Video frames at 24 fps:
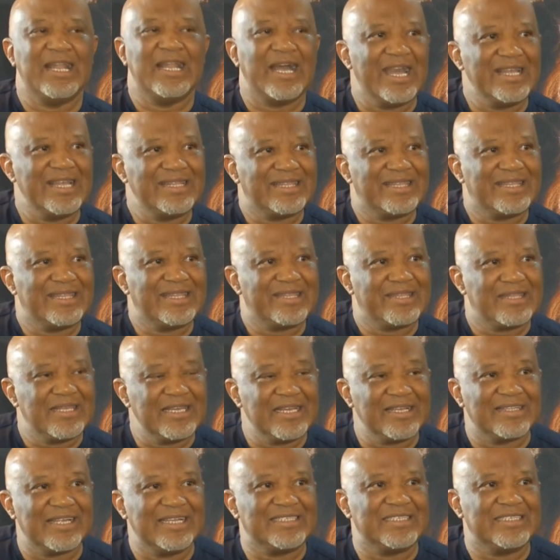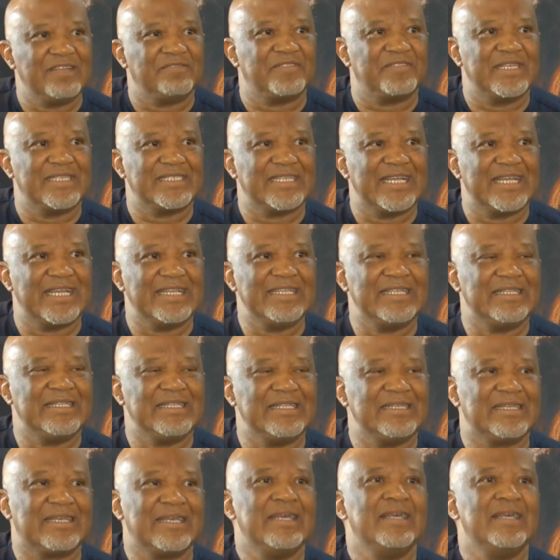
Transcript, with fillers: And I think that if there's any